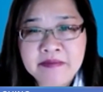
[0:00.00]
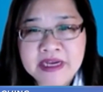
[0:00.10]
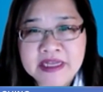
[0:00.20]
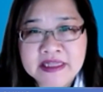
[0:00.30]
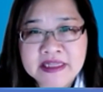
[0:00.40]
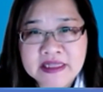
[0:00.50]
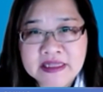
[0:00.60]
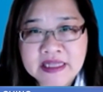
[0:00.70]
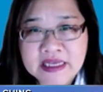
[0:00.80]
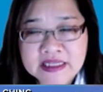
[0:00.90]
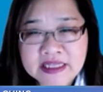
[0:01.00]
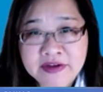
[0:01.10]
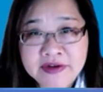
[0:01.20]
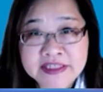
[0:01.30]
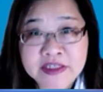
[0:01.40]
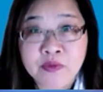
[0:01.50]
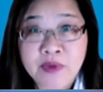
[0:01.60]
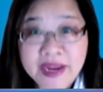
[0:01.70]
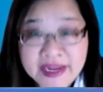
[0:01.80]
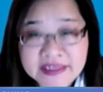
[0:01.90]
but luckily there is a
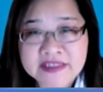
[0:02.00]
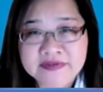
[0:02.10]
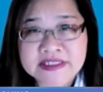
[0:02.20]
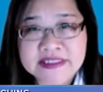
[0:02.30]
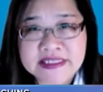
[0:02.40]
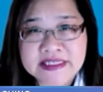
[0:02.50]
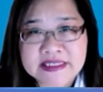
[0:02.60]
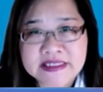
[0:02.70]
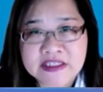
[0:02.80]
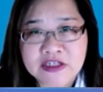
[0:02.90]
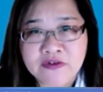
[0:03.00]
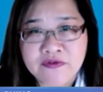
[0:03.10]
range of disease, you know,